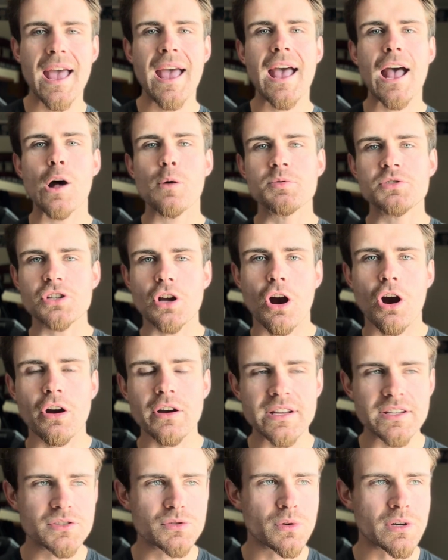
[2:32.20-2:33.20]
helps to
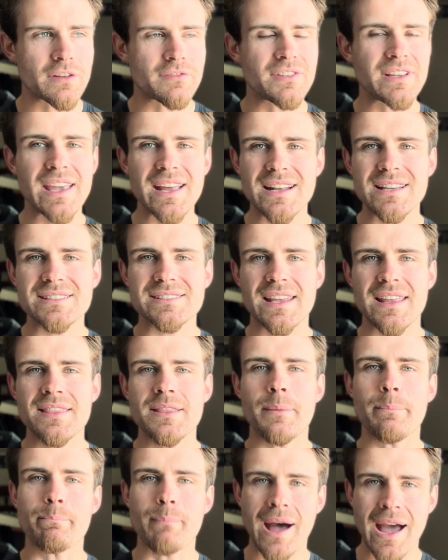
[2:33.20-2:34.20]
already sort of get us in the
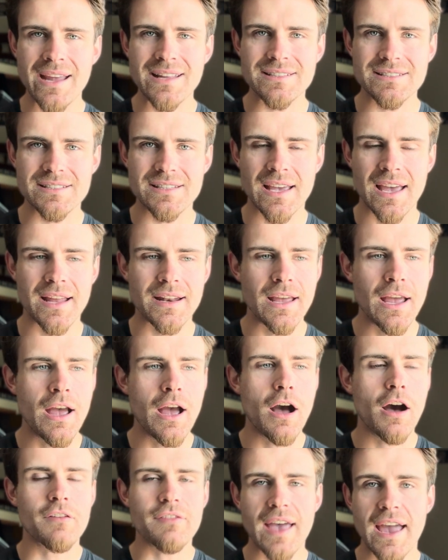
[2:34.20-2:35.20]
mindset
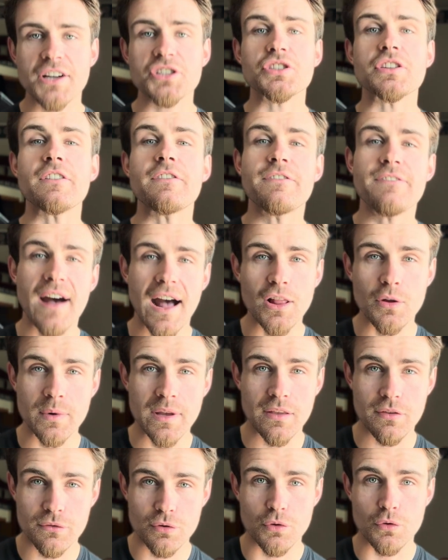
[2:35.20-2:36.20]
of actually following
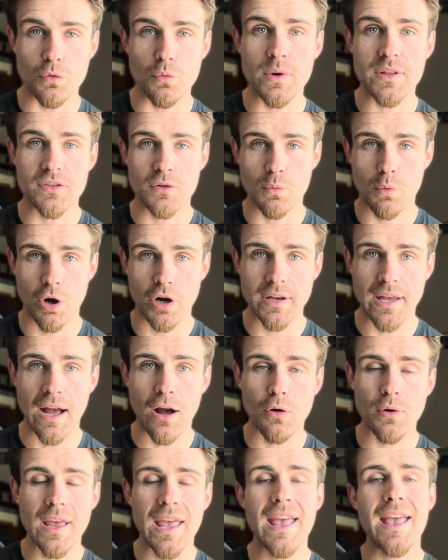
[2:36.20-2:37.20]
through with the
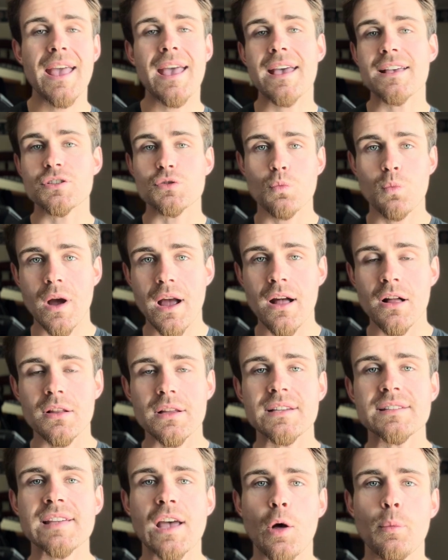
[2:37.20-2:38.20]
workout, as well
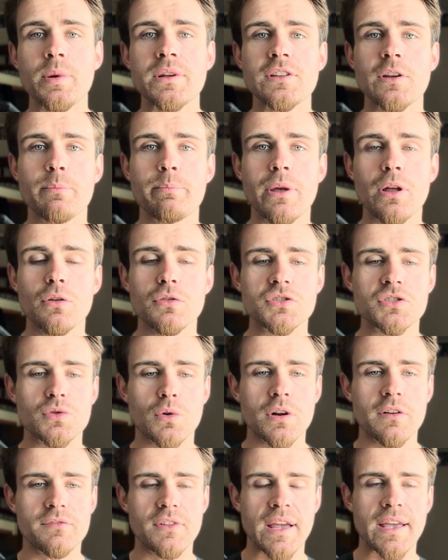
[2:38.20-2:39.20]
as helping to build sort
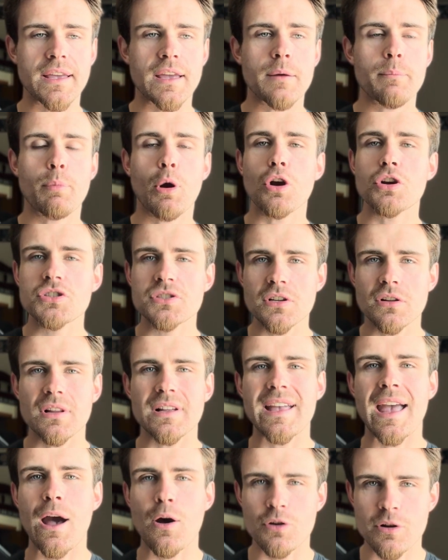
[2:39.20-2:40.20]
of like personal
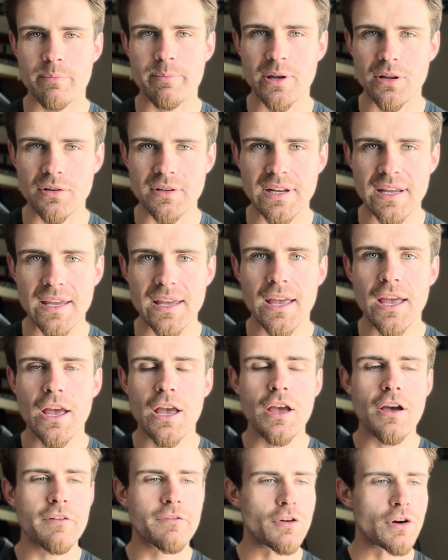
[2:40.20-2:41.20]
accountability.
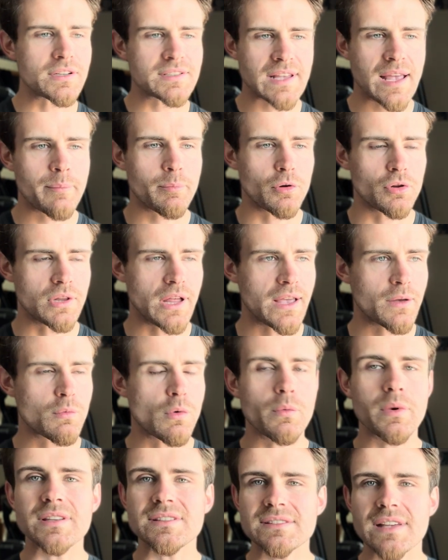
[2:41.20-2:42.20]
For example, like when
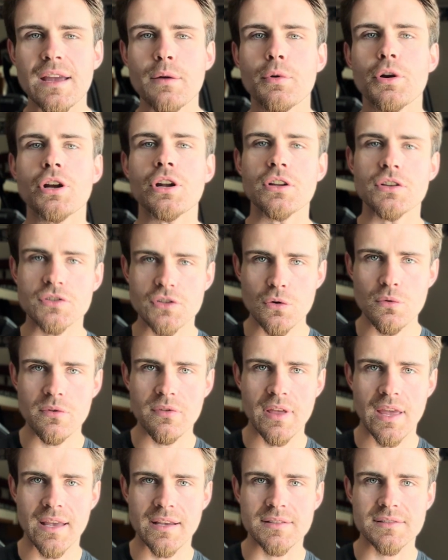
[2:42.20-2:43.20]
we say we're going to do
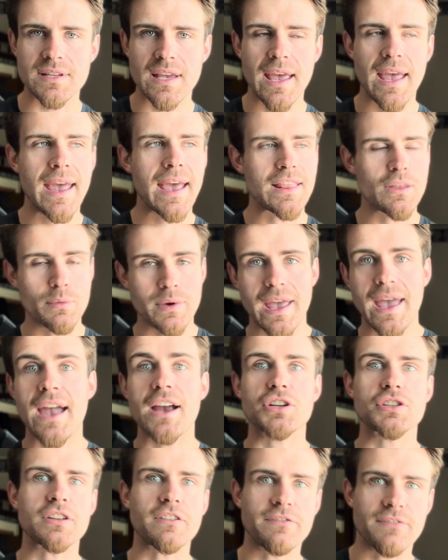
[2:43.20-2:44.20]
things and then we
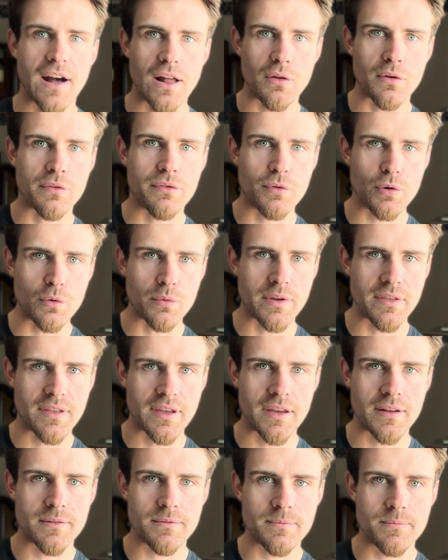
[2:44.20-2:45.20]
actually follow through with it.